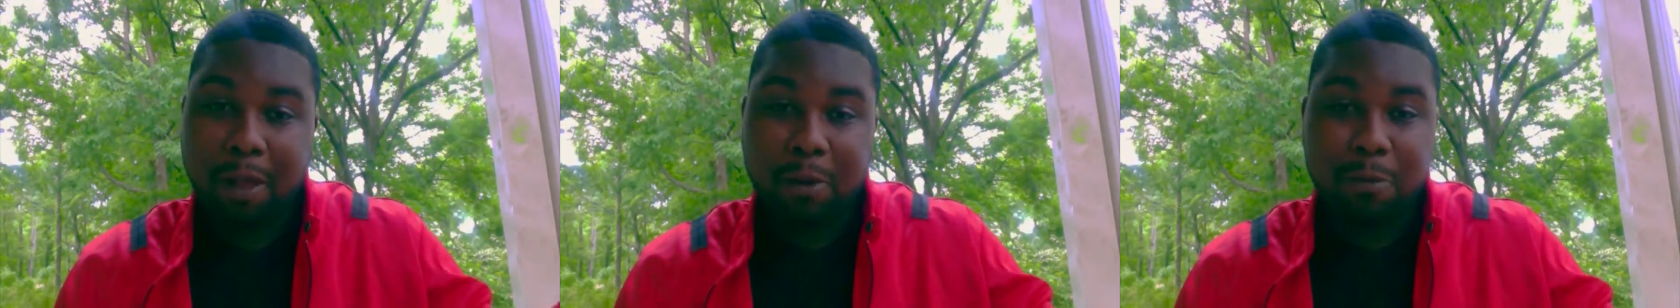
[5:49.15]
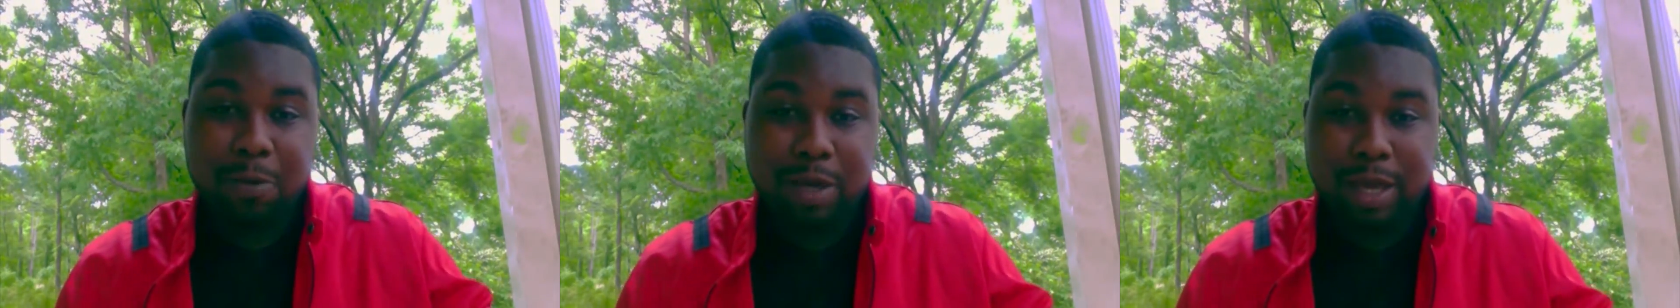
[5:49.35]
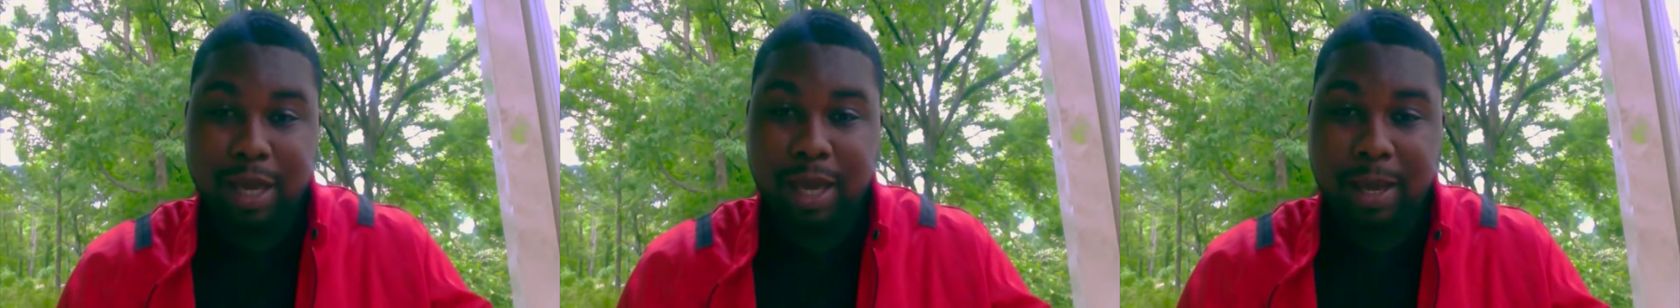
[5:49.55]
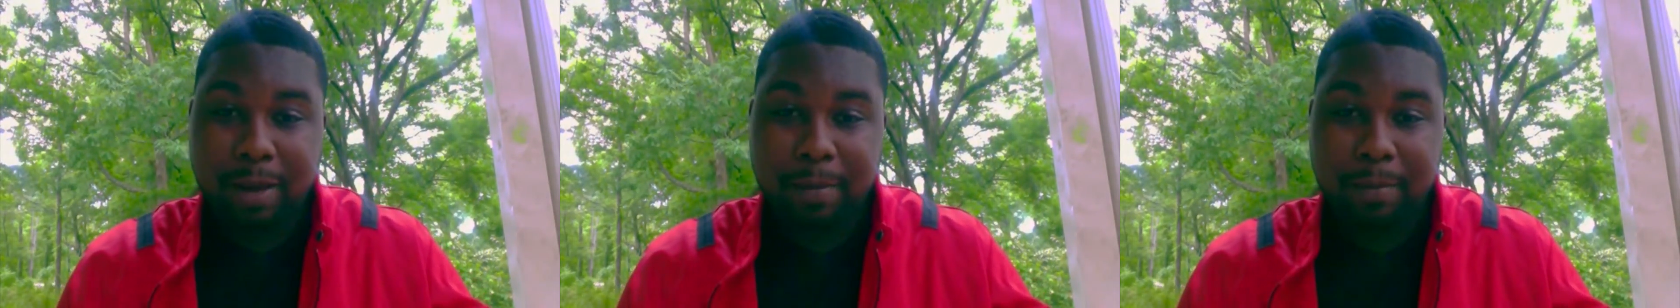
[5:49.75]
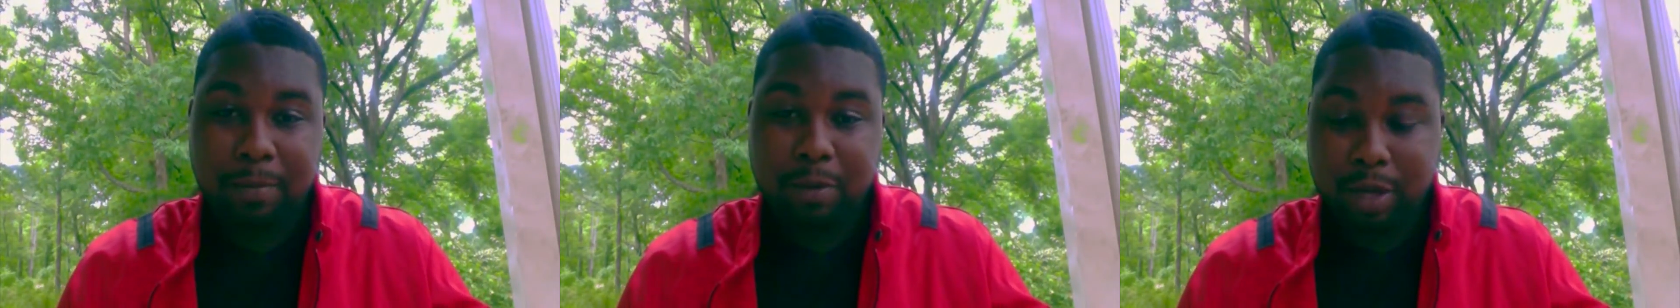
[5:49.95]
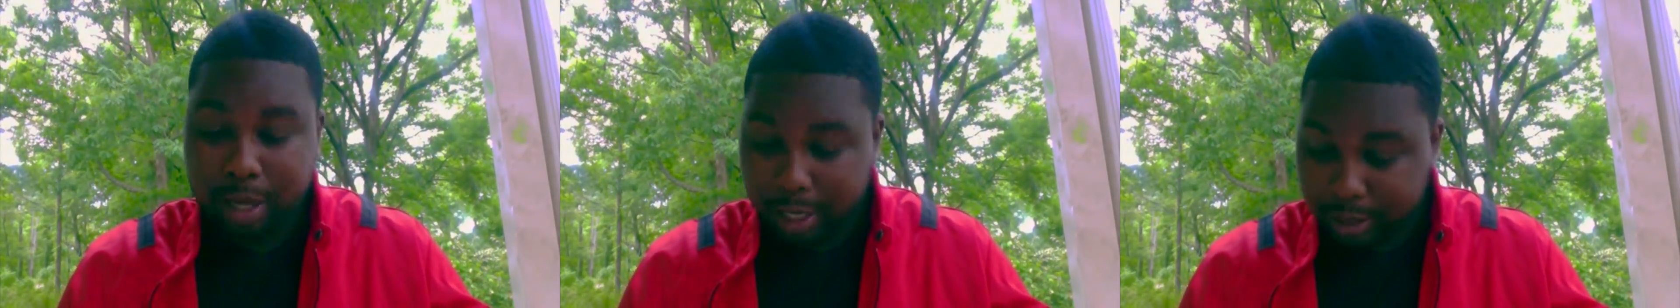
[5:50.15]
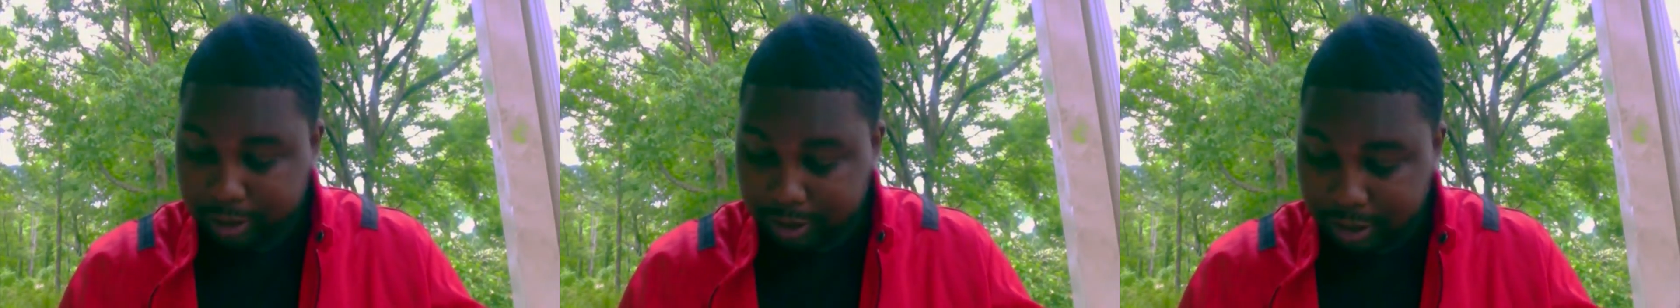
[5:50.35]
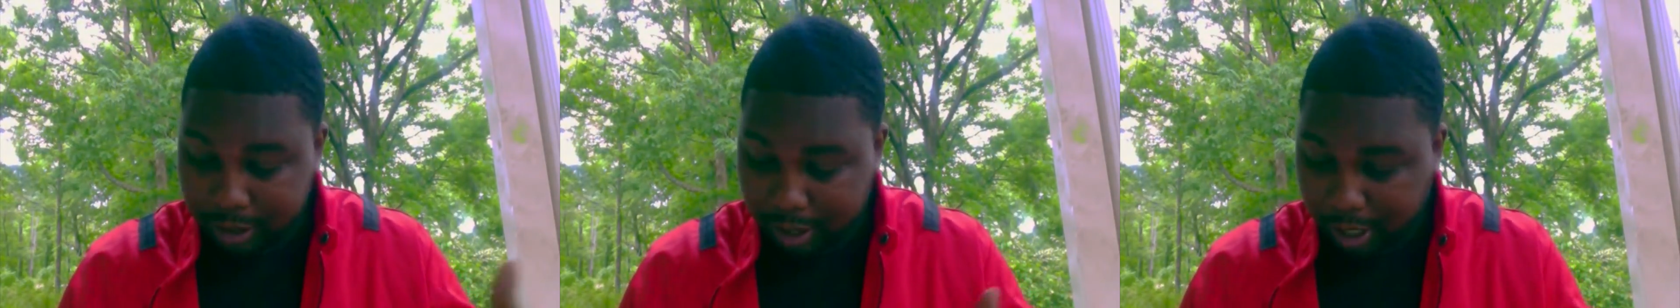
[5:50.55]
we can't
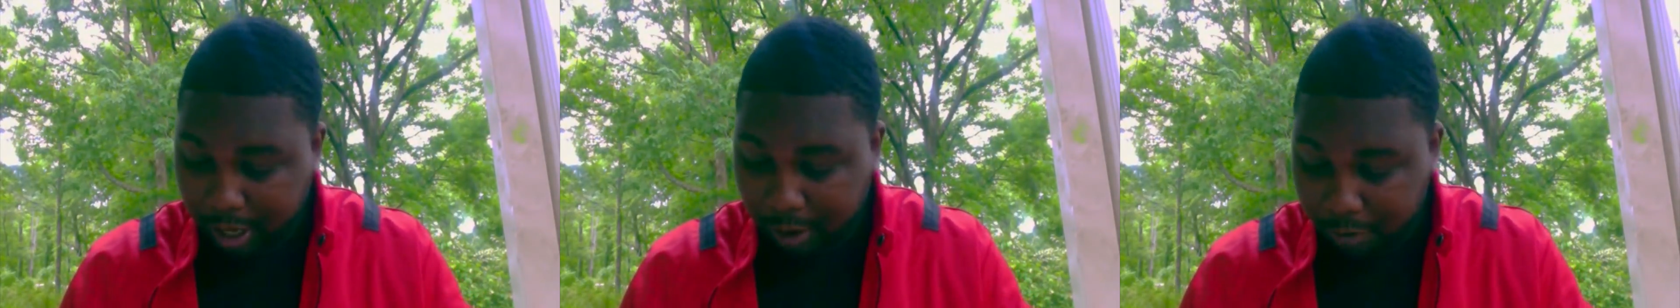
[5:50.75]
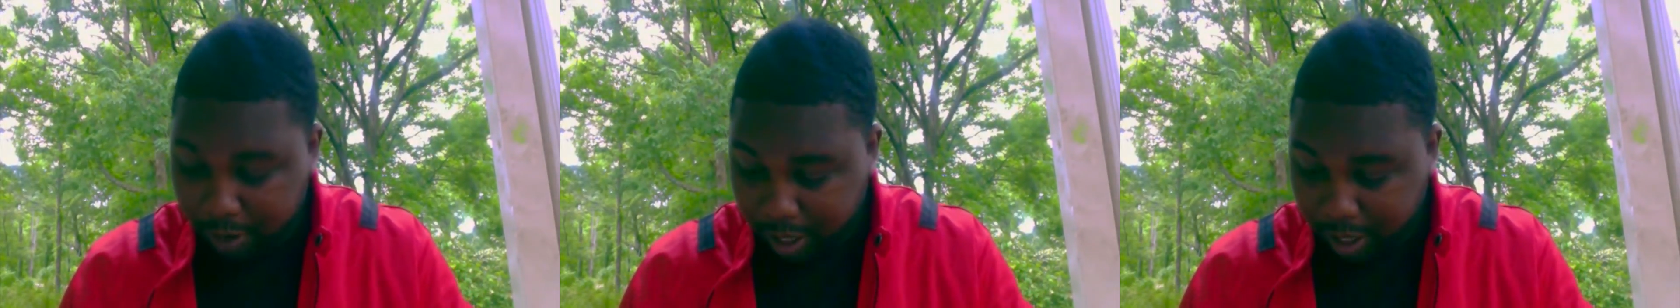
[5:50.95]
see God.